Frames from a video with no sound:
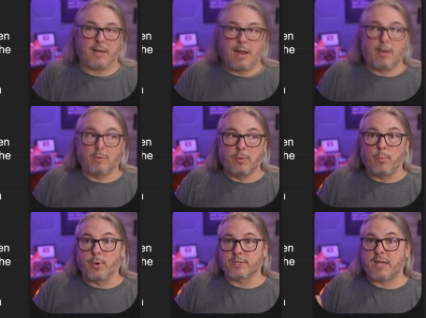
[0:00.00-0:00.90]
And the
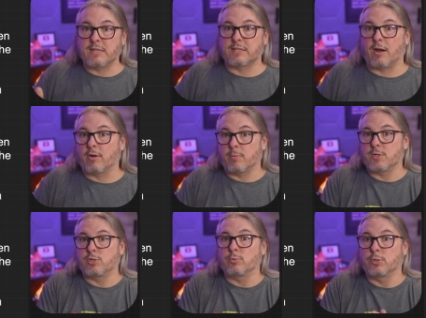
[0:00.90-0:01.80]
worst case scenario
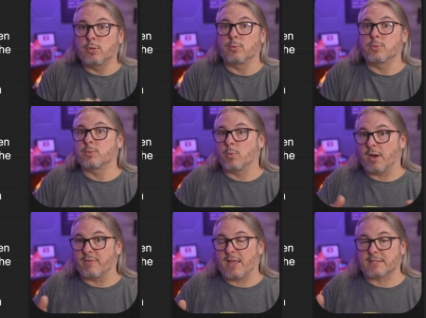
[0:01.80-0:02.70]
is you lose
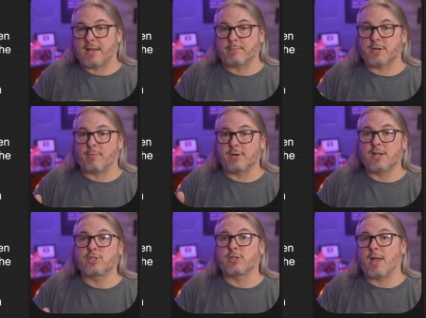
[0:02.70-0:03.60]
whatever that snapshot
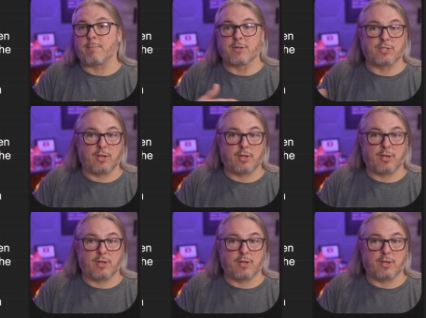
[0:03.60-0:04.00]
retention time is.